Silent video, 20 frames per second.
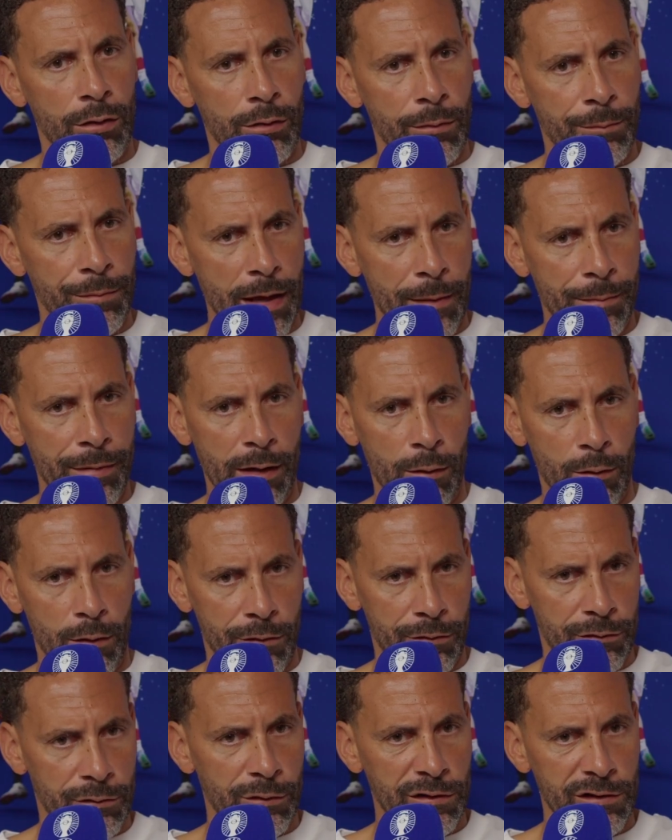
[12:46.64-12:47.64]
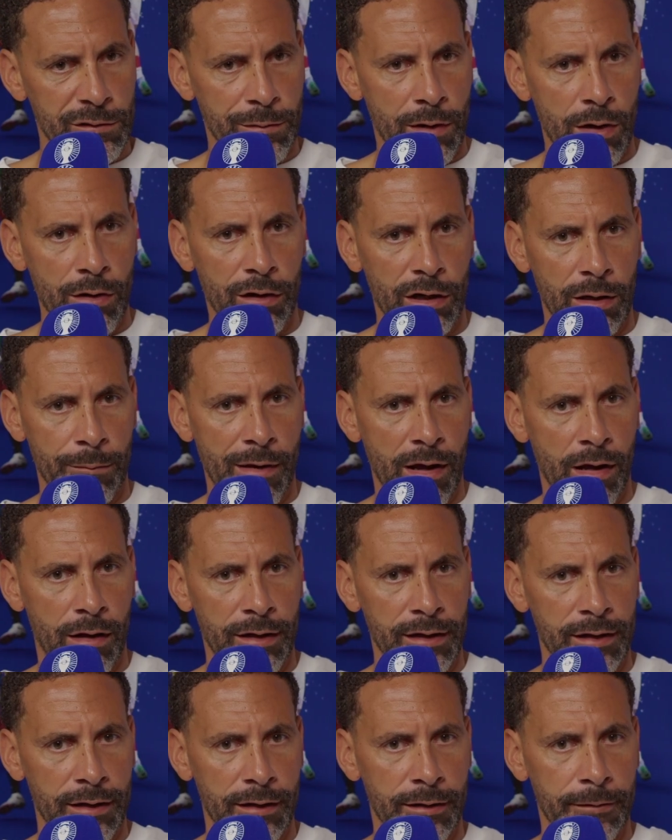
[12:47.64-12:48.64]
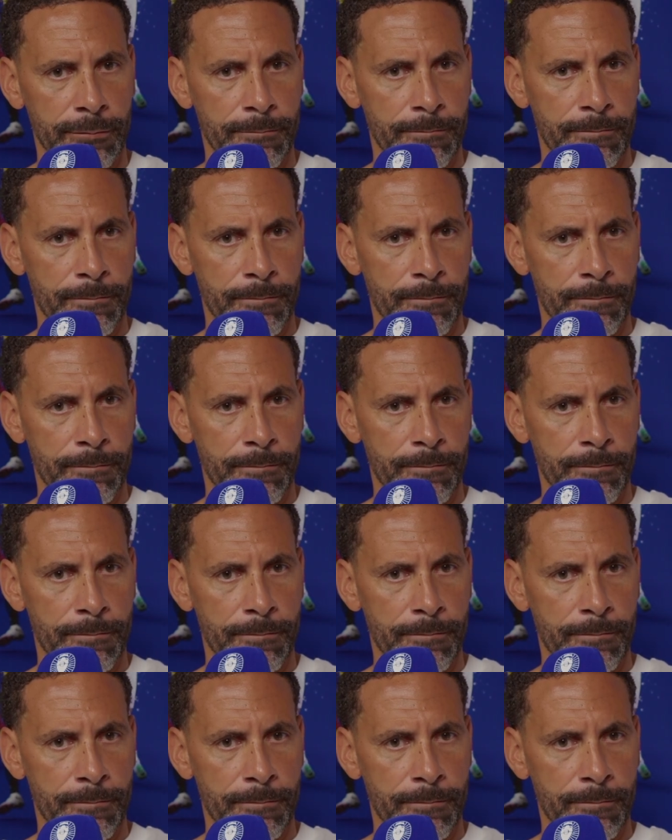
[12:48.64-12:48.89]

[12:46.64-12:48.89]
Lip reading: and Pepe, we've spoken about here,